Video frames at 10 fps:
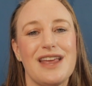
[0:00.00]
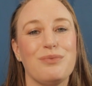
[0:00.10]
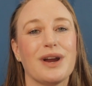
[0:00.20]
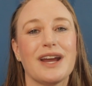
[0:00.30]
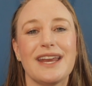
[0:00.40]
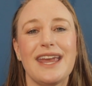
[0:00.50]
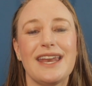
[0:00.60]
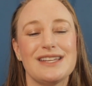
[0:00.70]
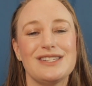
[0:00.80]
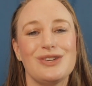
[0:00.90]
And we're going to get
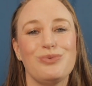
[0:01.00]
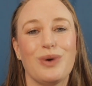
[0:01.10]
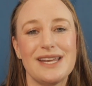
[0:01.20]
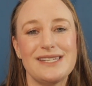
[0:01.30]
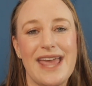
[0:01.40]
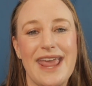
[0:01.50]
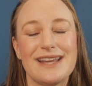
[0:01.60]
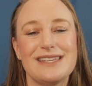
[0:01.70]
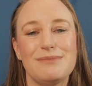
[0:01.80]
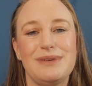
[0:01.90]
into what it
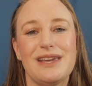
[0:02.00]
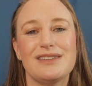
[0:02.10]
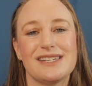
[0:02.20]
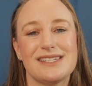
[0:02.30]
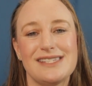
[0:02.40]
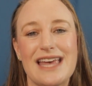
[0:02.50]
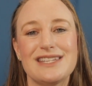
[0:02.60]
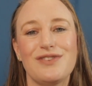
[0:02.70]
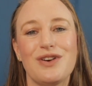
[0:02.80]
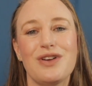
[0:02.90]
takes to be a
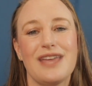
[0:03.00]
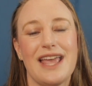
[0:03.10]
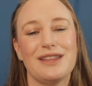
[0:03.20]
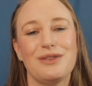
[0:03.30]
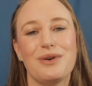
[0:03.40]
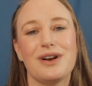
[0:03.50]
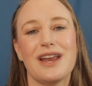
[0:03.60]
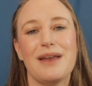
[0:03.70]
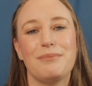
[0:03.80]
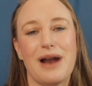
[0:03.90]
successful
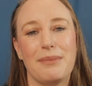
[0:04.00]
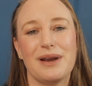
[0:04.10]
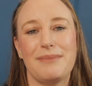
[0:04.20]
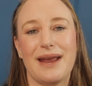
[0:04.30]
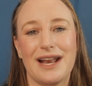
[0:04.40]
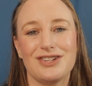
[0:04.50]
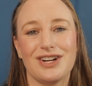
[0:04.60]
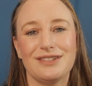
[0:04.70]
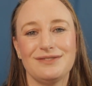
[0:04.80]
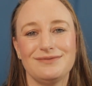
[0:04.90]
landlord and property manager.